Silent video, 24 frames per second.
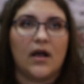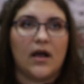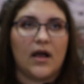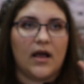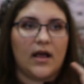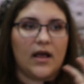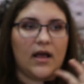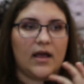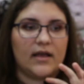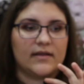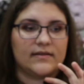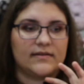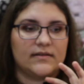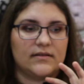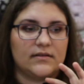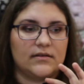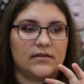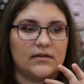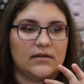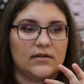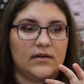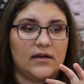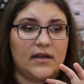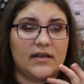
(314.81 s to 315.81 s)
as
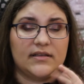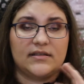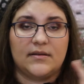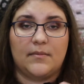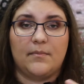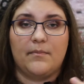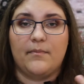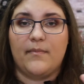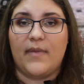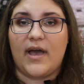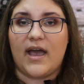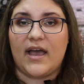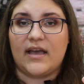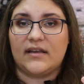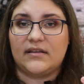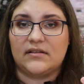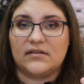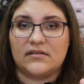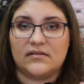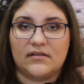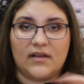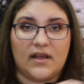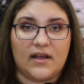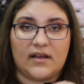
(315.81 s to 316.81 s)
a
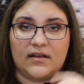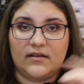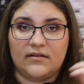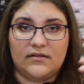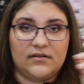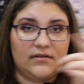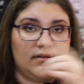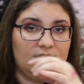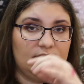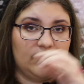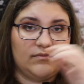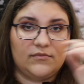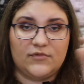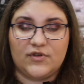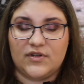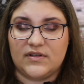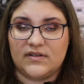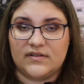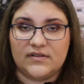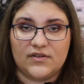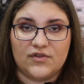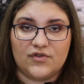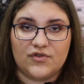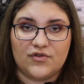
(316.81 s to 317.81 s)
matte, like a
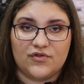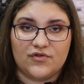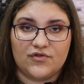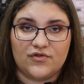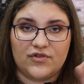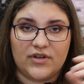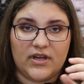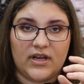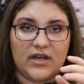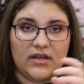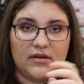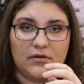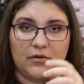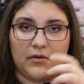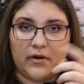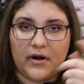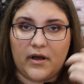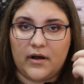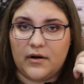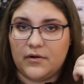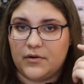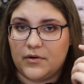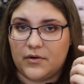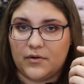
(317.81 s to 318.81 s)
transition shade or
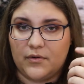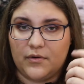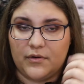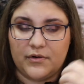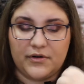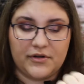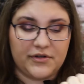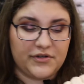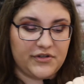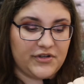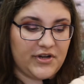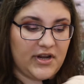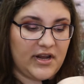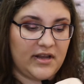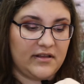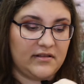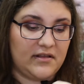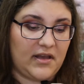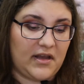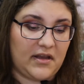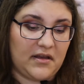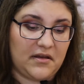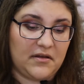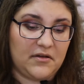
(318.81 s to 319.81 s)
outer corner shade.
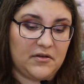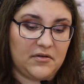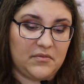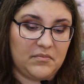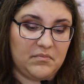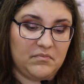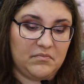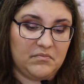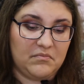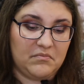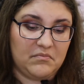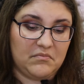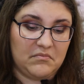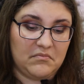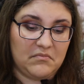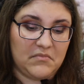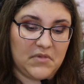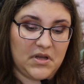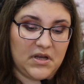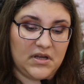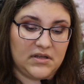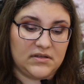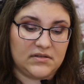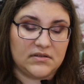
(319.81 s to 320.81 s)
Like
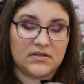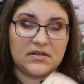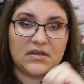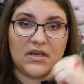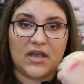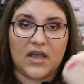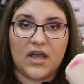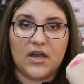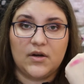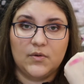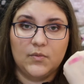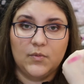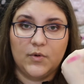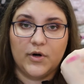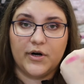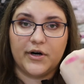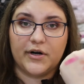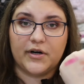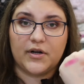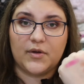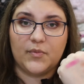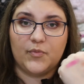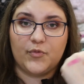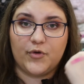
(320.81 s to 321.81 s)
it can
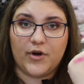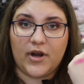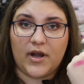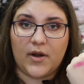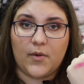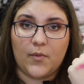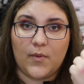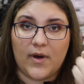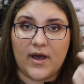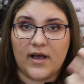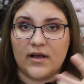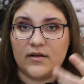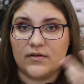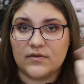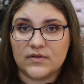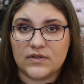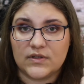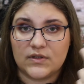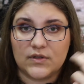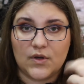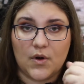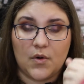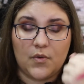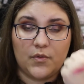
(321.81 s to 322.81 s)
work pretty well,
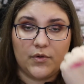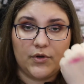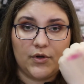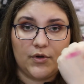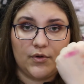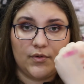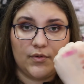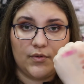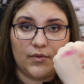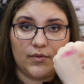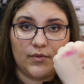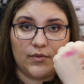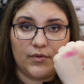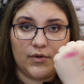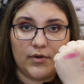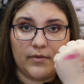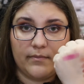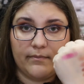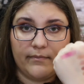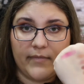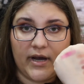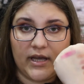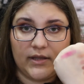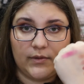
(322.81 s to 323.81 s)
so you
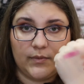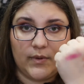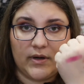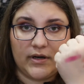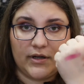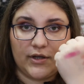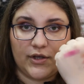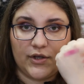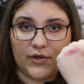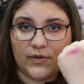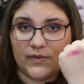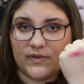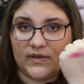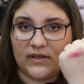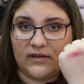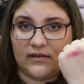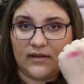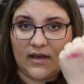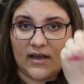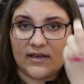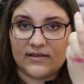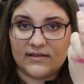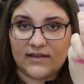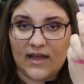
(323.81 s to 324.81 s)
might want to use it
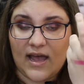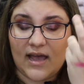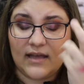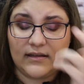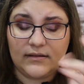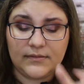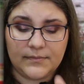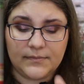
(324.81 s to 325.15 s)
as that.